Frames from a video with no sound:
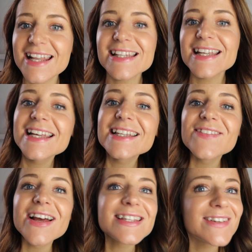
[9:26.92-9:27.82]
this is
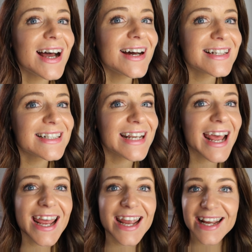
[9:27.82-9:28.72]
my smile
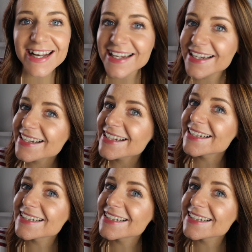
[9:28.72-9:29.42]
today.